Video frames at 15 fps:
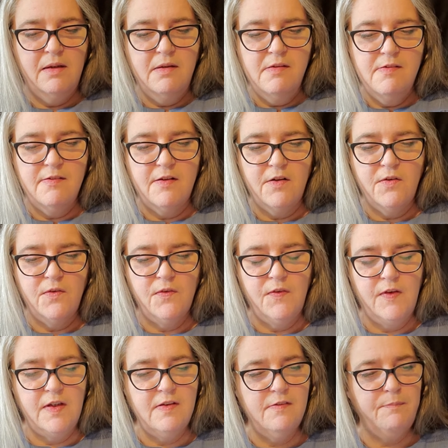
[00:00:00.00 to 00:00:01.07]
So
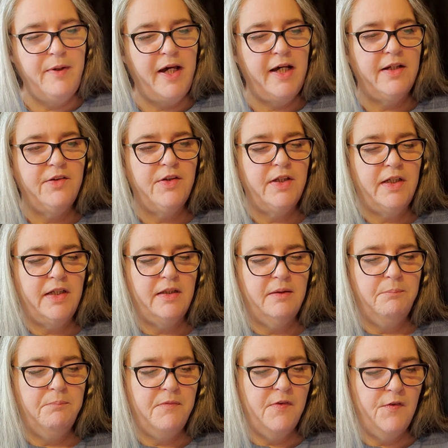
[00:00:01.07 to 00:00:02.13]
this pattern
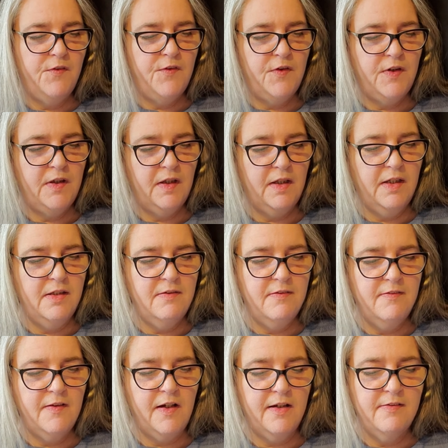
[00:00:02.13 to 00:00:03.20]
comes in
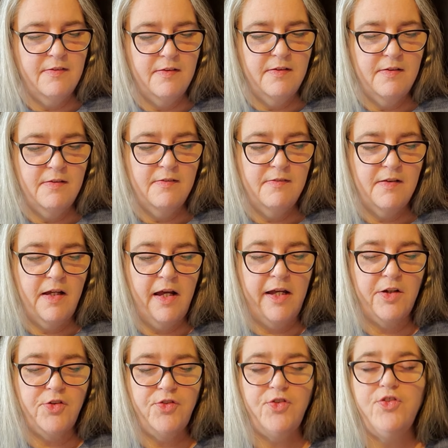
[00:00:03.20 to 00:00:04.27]
sizes
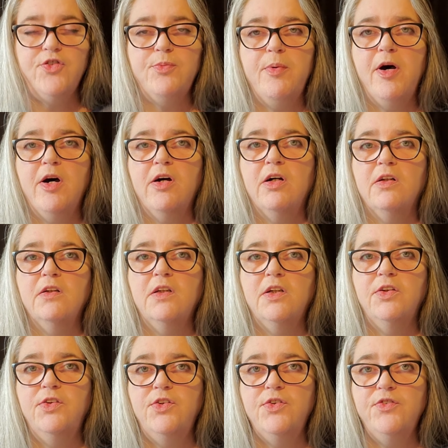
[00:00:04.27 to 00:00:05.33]
extra small
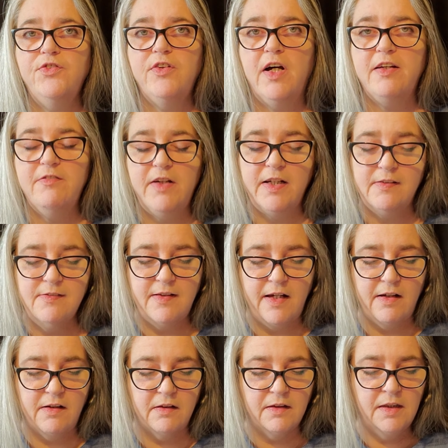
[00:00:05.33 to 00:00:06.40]
to
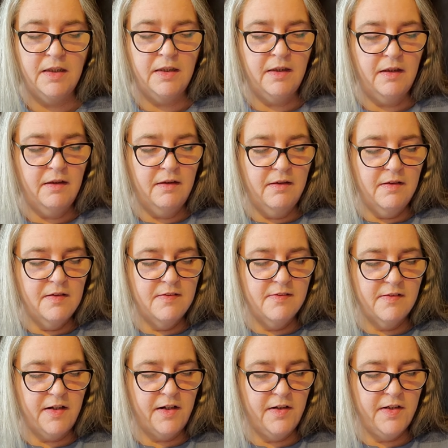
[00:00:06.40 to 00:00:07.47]
5XL,
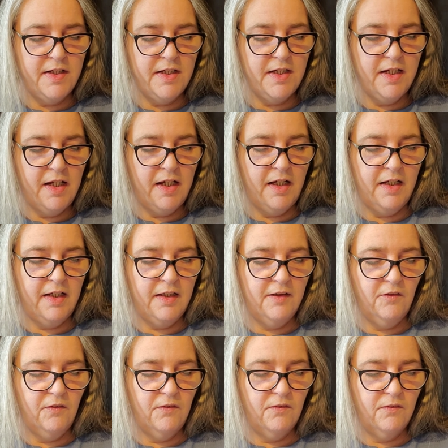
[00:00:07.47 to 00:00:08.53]
starting
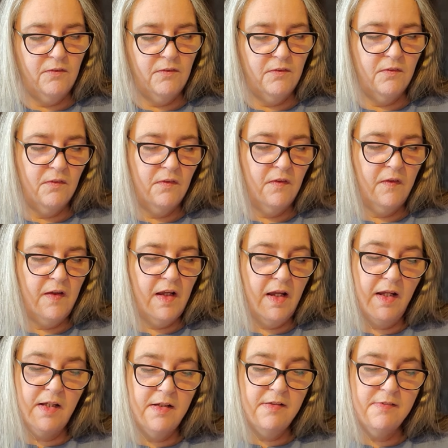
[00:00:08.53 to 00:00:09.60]
at
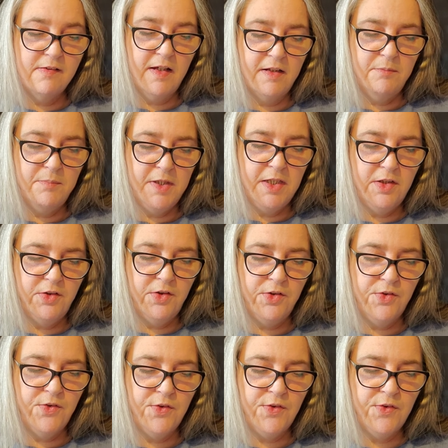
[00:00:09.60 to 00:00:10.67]
80
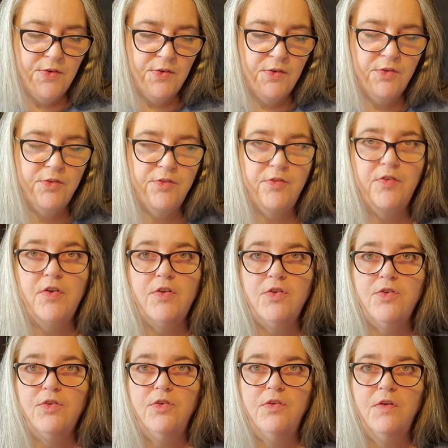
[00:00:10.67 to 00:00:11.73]
centimeters for
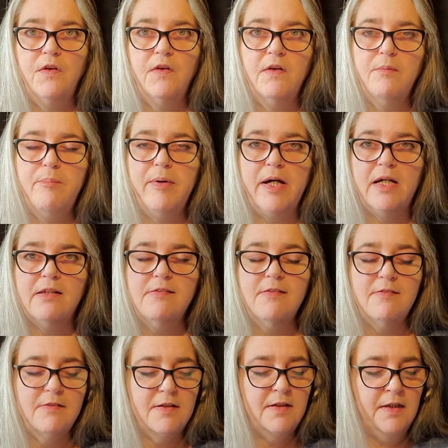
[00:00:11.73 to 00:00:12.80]
the
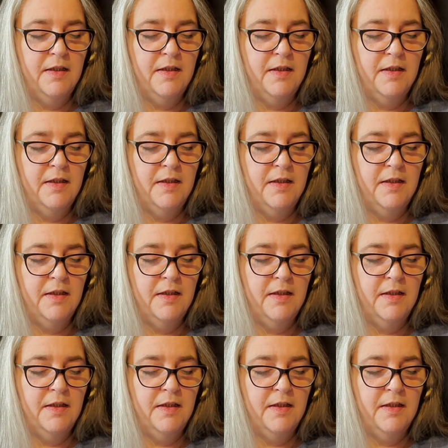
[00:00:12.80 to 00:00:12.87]
bust